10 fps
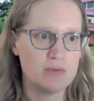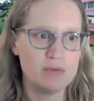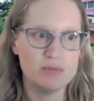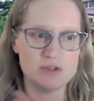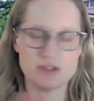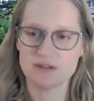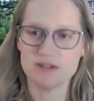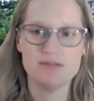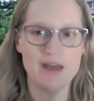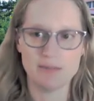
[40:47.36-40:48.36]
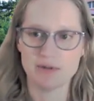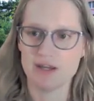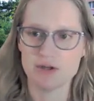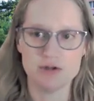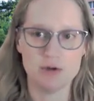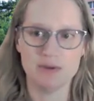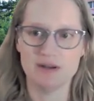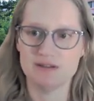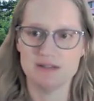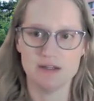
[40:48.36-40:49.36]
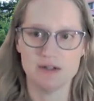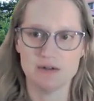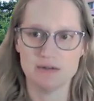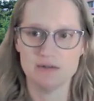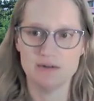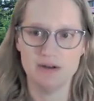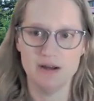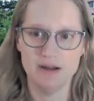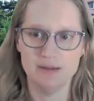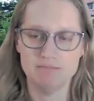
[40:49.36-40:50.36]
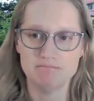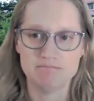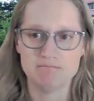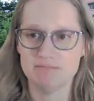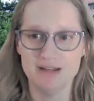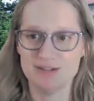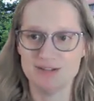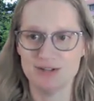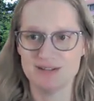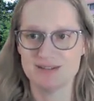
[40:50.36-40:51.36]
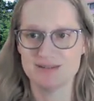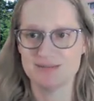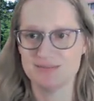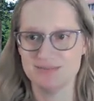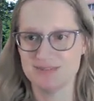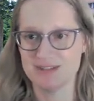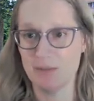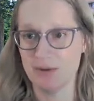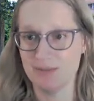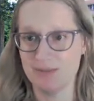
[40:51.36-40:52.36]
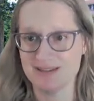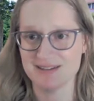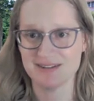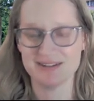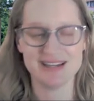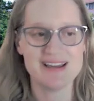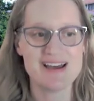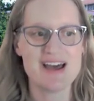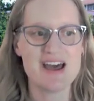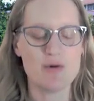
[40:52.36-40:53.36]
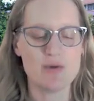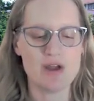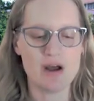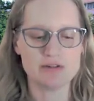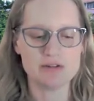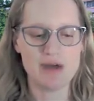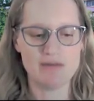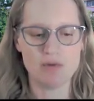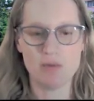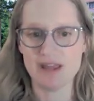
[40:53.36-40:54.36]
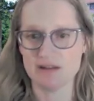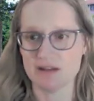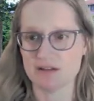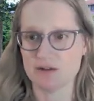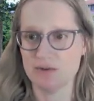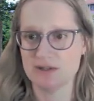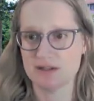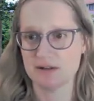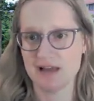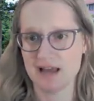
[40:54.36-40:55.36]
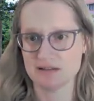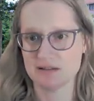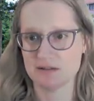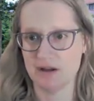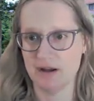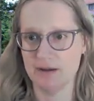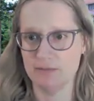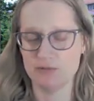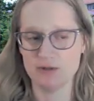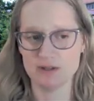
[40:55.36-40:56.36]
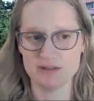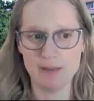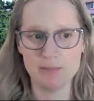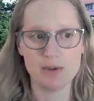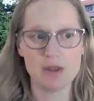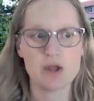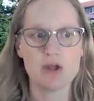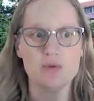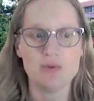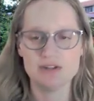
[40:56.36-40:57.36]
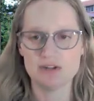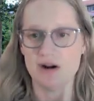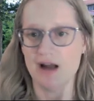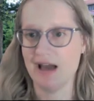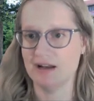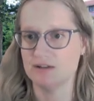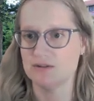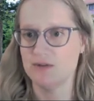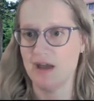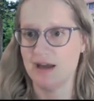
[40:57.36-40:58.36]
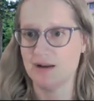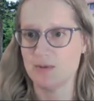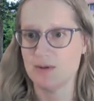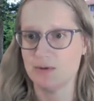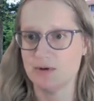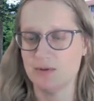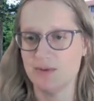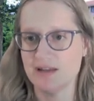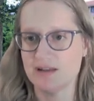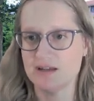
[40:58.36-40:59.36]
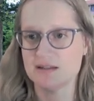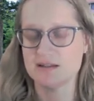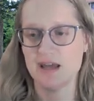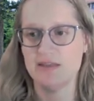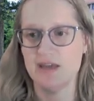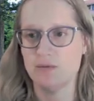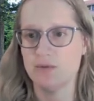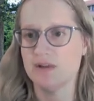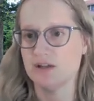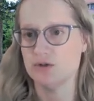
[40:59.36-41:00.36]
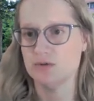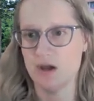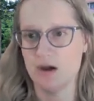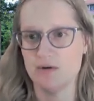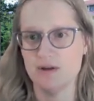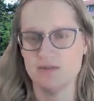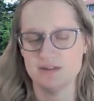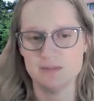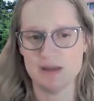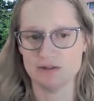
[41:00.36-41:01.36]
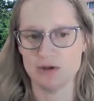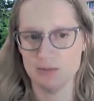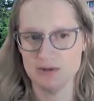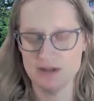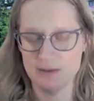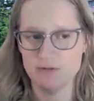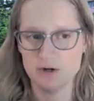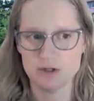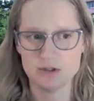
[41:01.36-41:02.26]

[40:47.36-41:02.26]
we just leave the application open until it's summer, basically. We also have a wait list. So once a class fills up, we start adding people to the wait list, and then we'll let you know if a space opens up for your